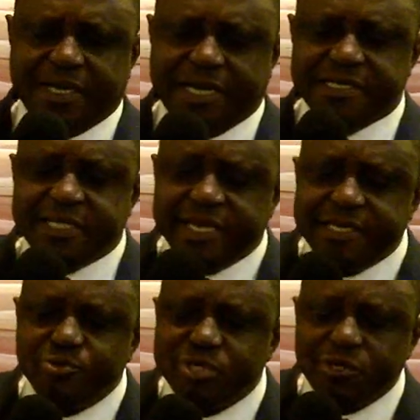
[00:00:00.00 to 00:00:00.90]
And
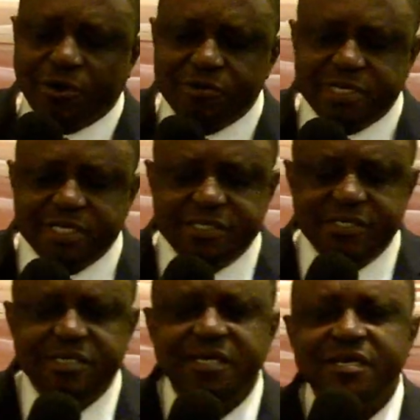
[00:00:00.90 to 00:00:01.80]
yet, with all
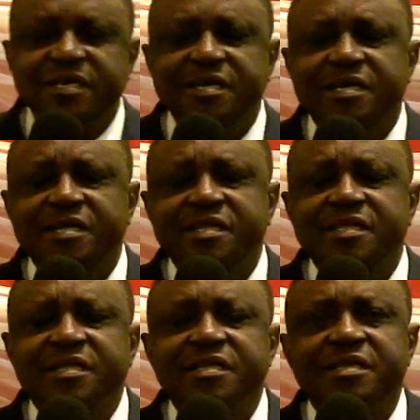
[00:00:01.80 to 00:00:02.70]
this,
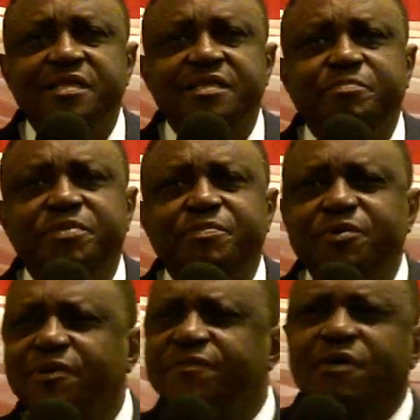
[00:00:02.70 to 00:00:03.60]
the
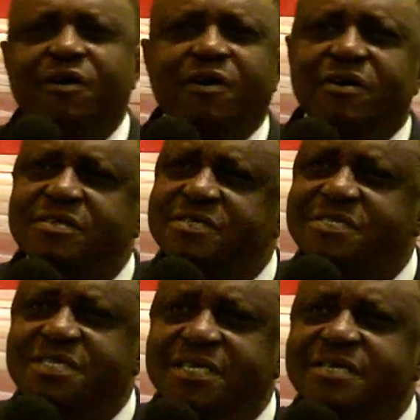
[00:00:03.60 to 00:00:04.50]
people of God
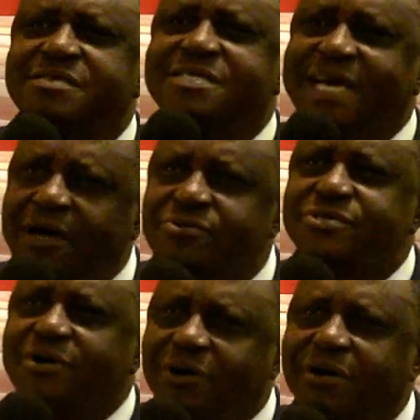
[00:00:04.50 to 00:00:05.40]
still doubt
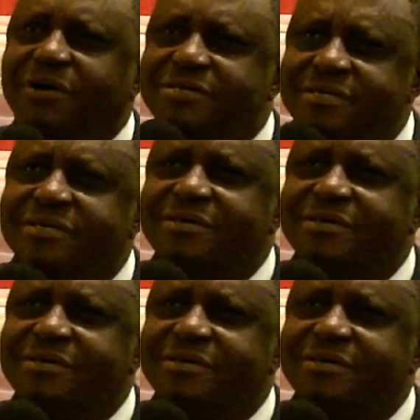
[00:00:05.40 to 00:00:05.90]
God.